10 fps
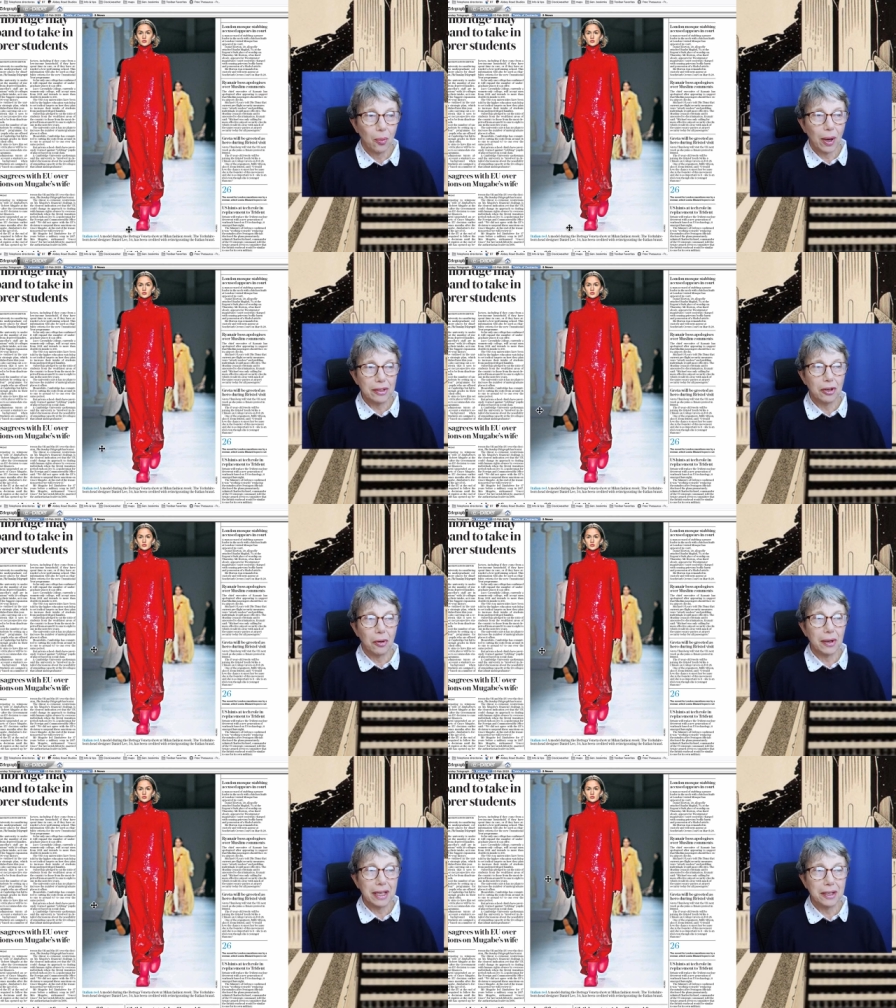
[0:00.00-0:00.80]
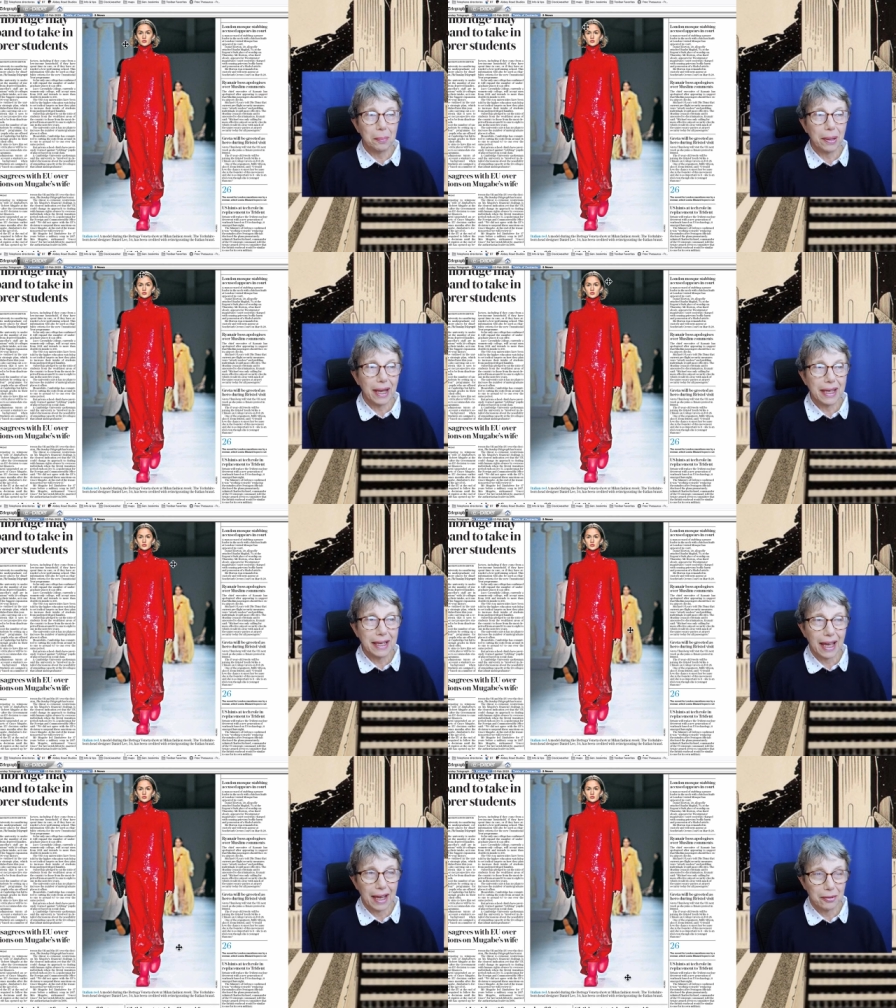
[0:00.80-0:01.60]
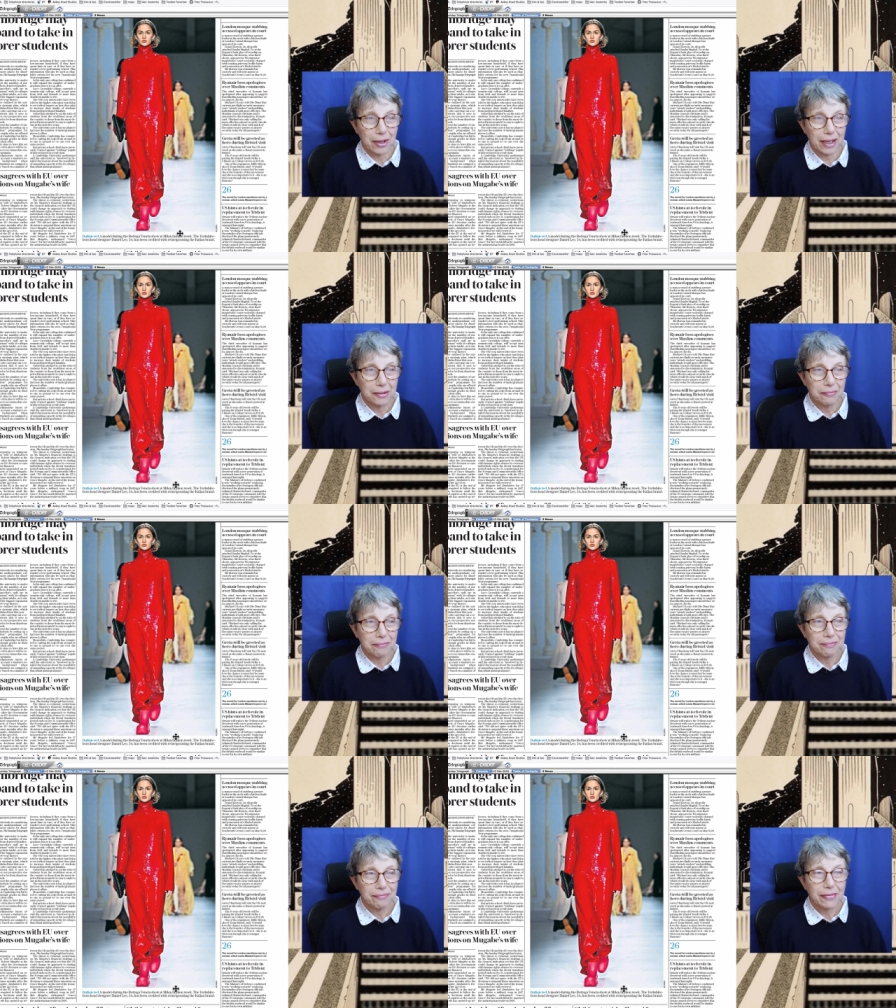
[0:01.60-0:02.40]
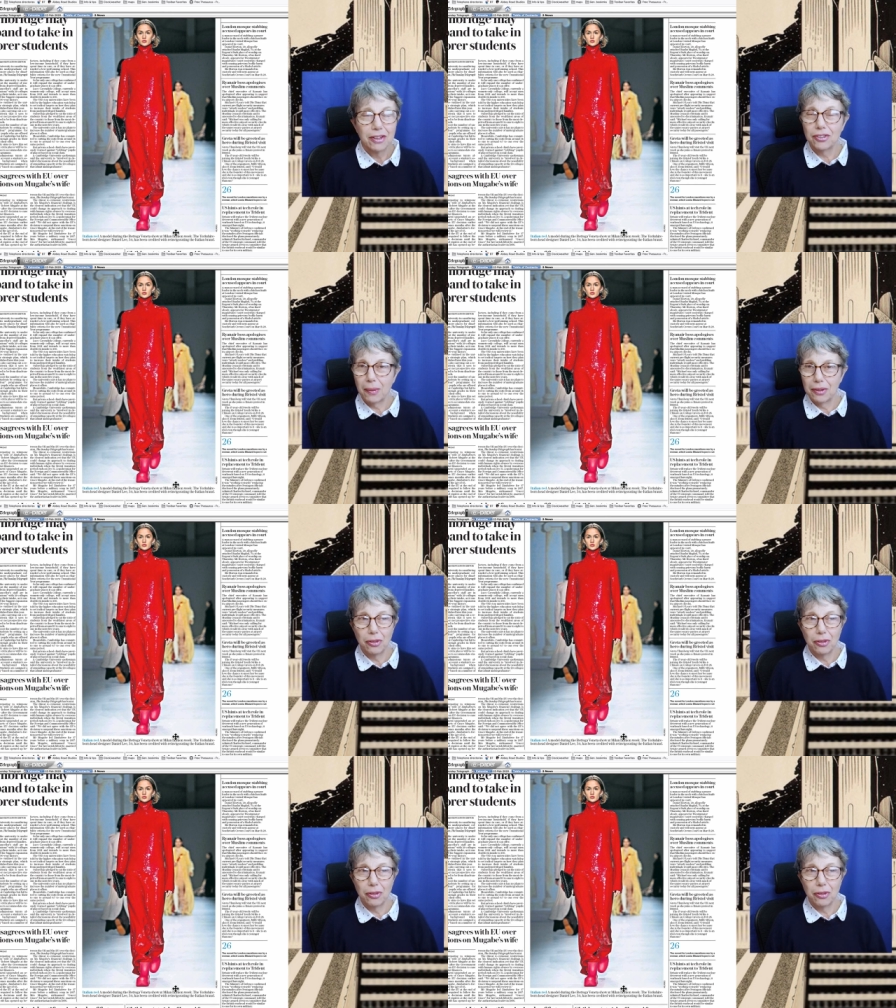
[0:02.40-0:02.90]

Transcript: when you're in a plague area. So